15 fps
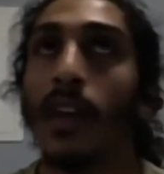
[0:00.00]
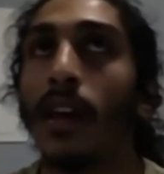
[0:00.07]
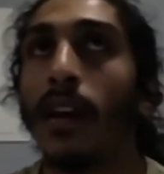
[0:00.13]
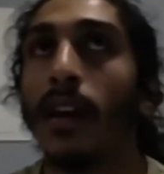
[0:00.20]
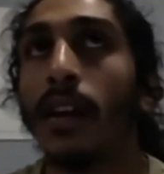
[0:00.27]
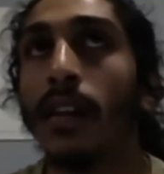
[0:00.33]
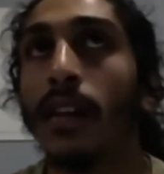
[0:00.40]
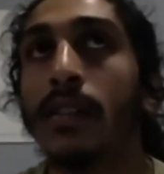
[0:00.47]

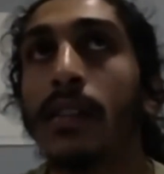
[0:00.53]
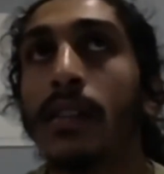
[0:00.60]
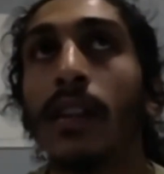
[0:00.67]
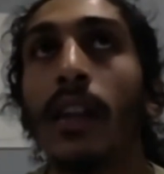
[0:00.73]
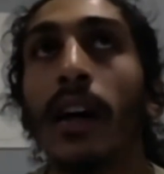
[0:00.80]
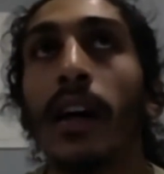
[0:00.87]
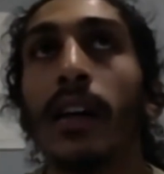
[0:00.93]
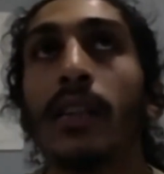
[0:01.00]
And then
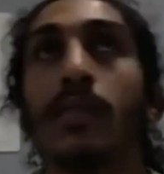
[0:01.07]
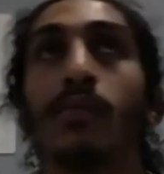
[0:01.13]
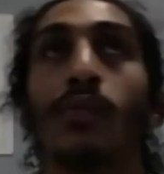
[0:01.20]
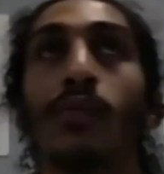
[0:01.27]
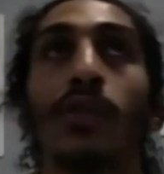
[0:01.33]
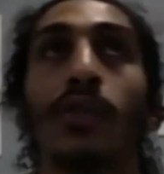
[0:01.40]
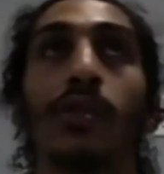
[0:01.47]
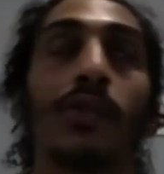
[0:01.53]
Silat is
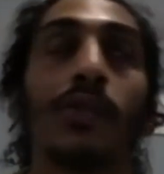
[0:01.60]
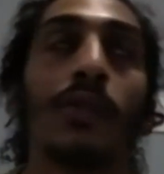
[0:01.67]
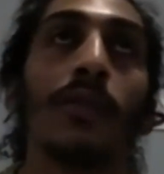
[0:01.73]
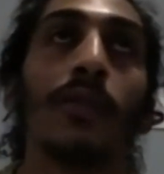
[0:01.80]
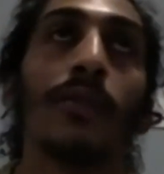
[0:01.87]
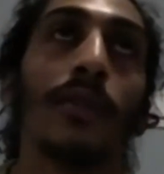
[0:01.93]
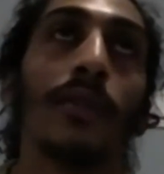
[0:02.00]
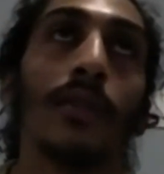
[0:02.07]
more
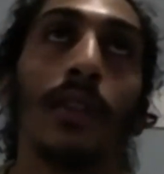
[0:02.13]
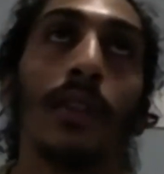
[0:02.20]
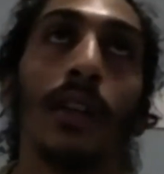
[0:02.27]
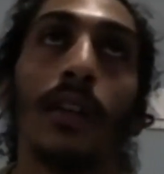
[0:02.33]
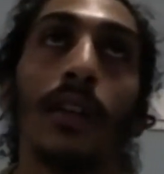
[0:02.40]
so for like